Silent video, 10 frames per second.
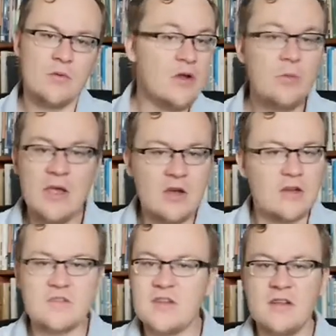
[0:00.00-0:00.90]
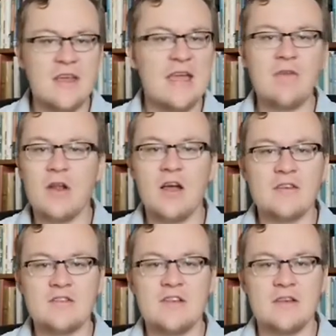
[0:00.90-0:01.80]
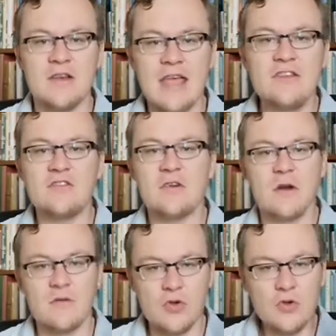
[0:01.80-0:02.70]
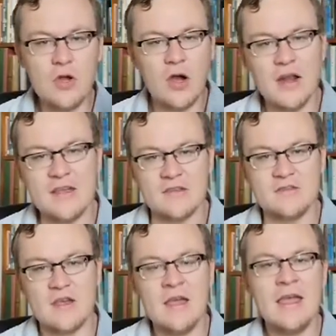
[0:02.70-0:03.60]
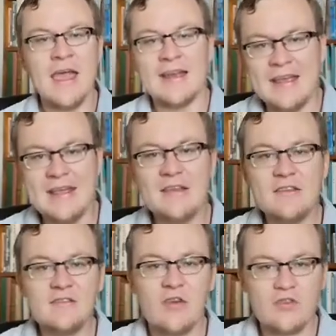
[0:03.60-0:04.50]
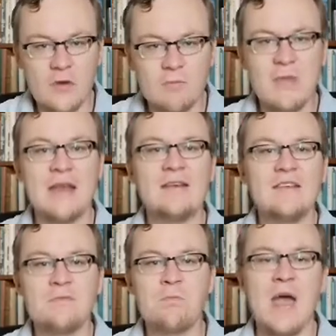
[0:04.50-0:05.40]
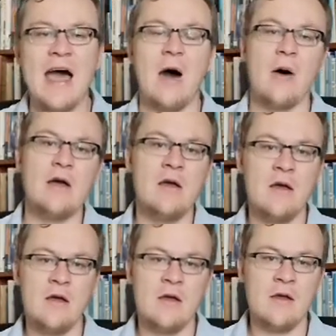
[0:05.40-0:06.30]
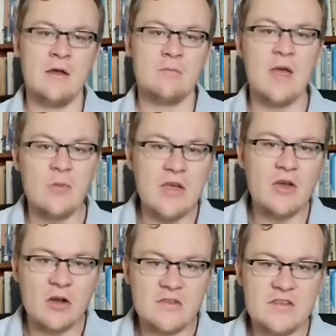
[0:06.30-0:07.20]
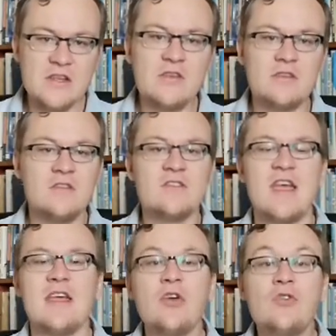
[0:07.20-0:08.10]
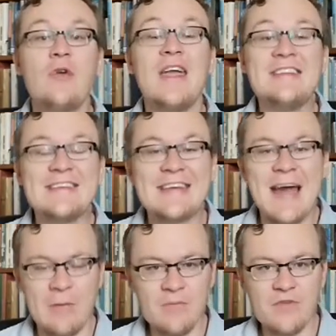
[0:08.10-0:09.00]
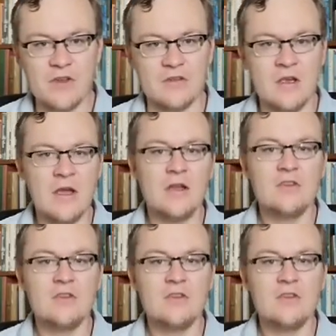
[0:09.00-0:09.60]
When we consider the everlasting nature of who God is and his tremendous power, may we continue to take great comfort